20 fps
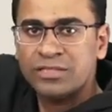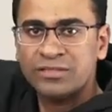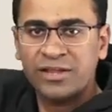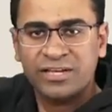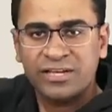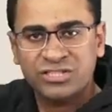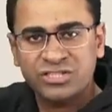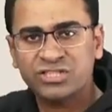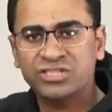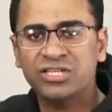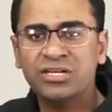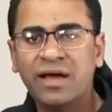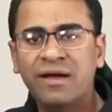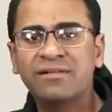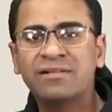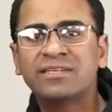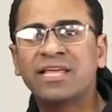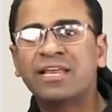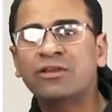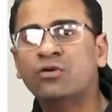The restriction
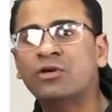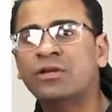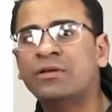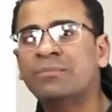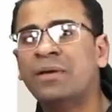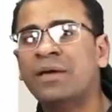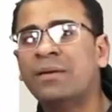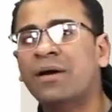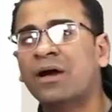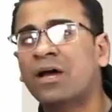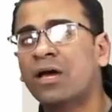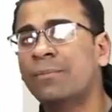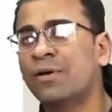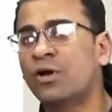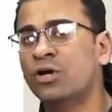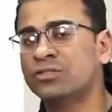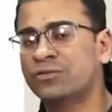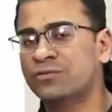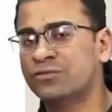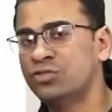I will tell you it may occur
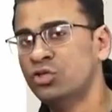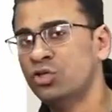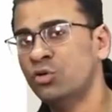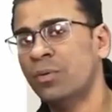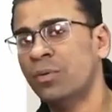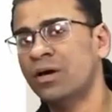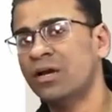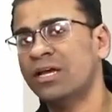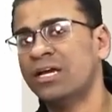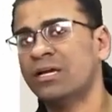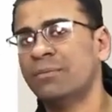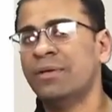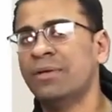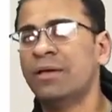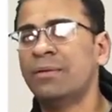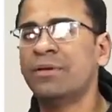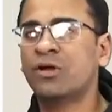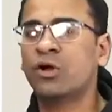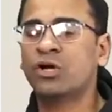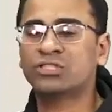because of tumor, it
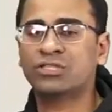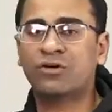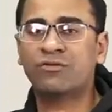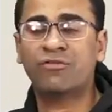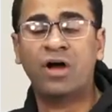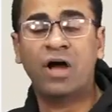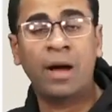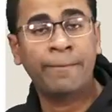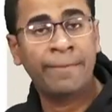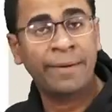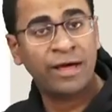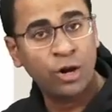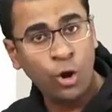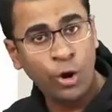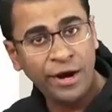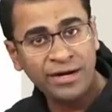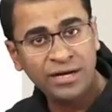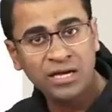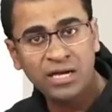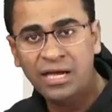may because of
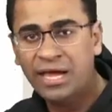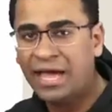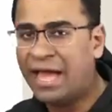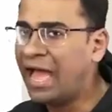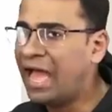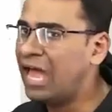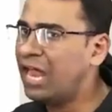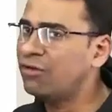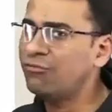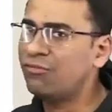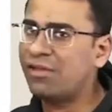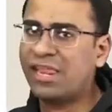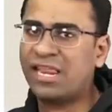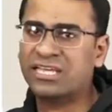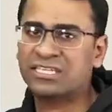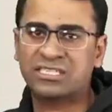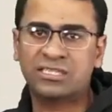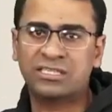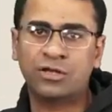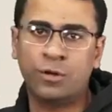amyloid and
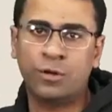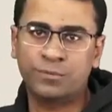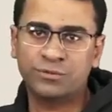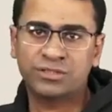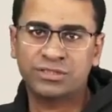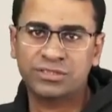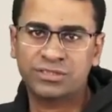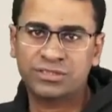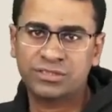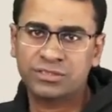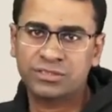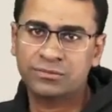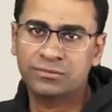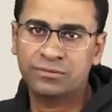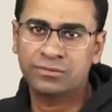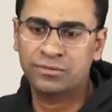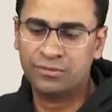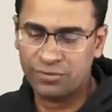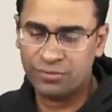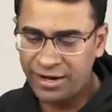various other options,
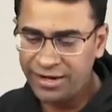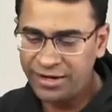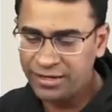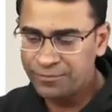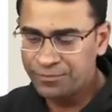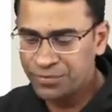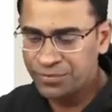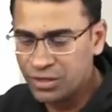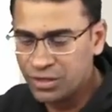right?